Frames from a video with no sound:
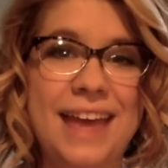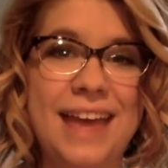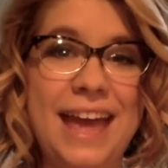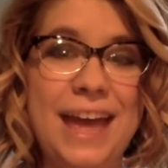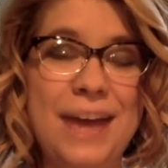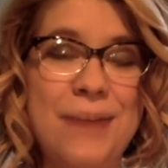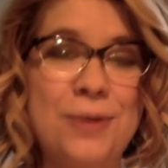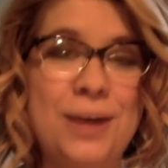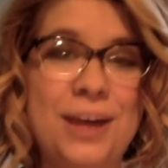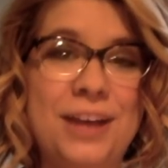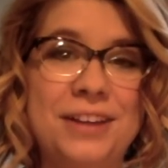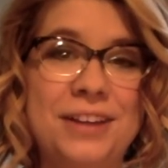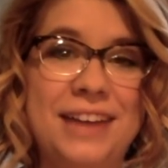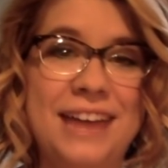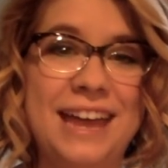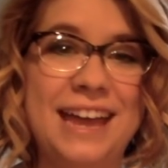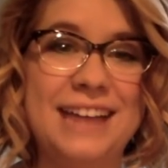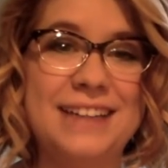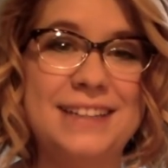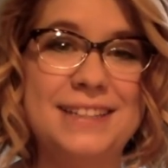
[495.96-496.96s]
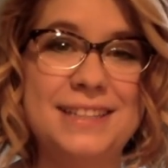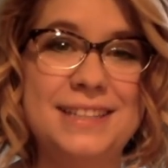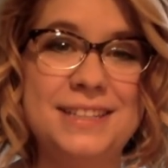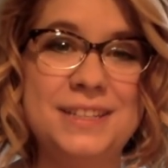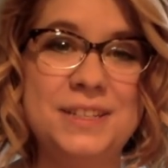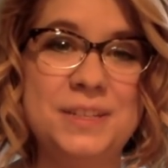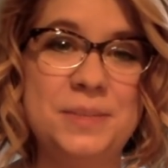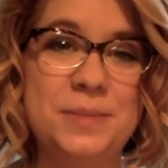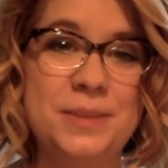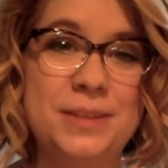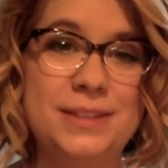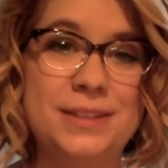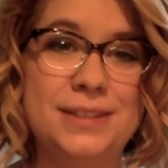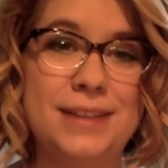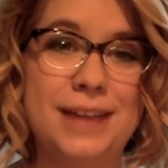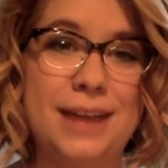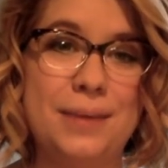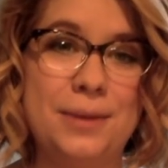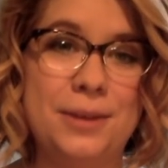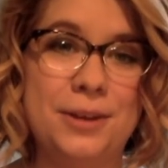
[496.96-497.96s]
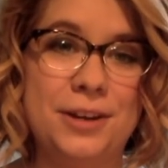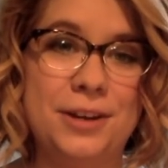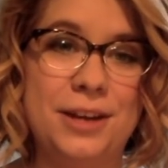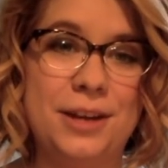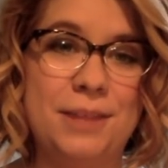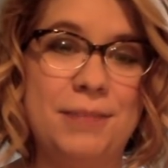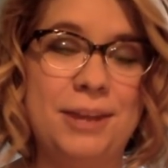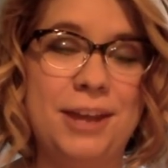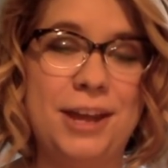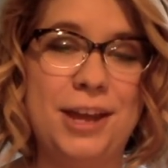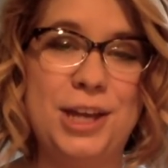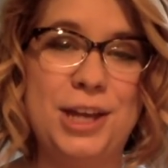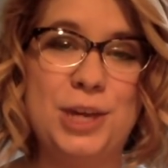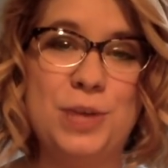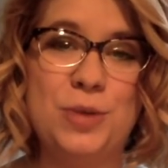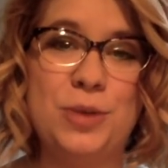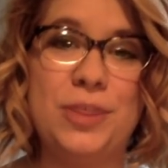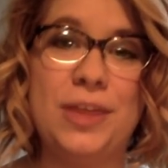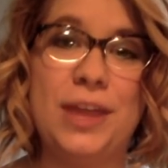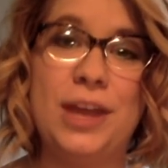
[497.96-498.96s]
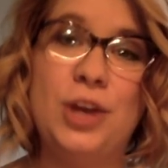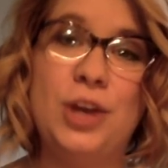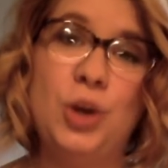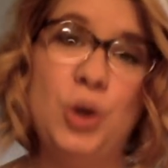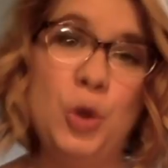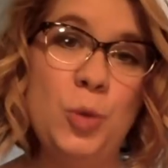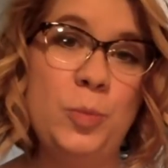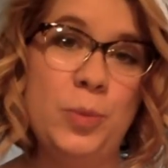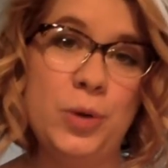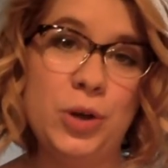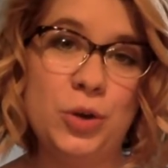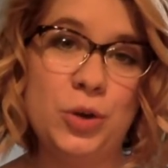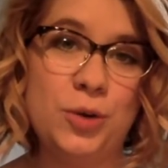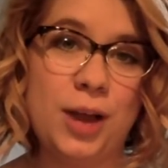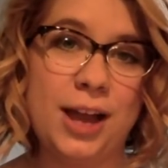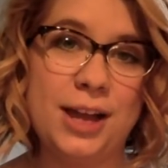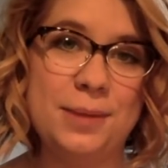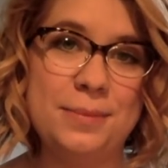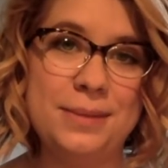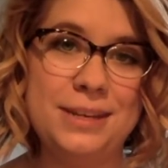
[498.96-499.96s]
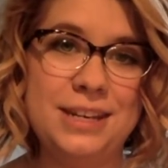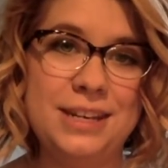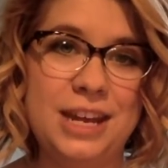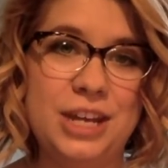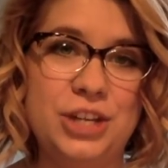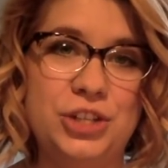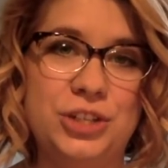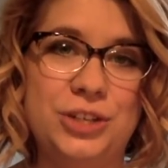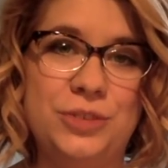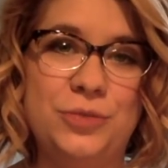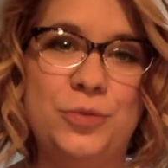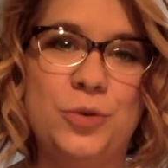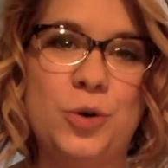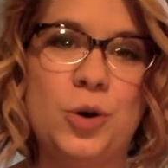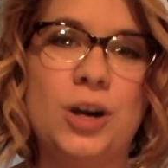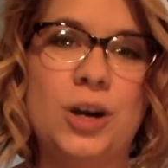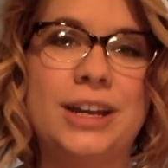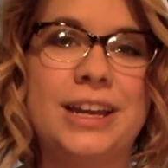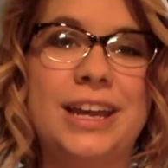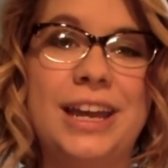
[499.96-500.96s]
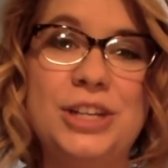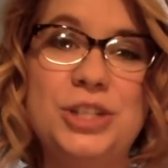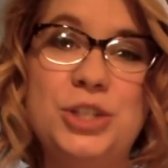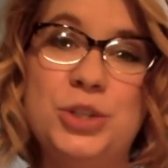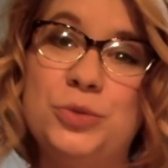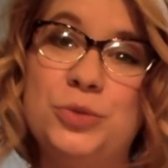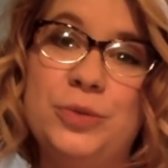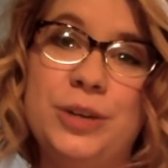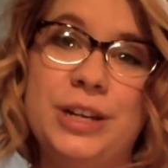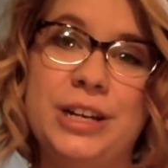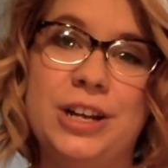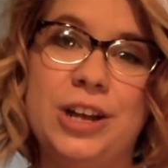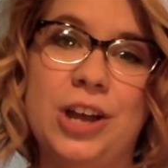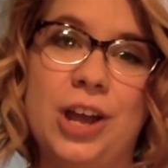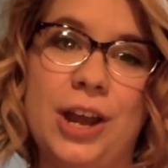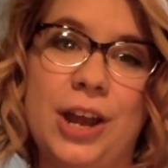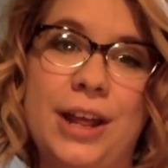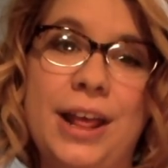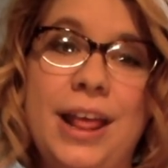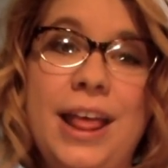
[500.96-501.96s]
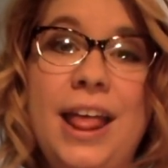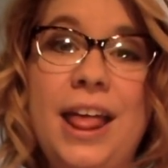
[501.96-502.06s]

Hey, Wildcats, this is Miss Cyber coming at you with a new book recommendation for Get Your Read On.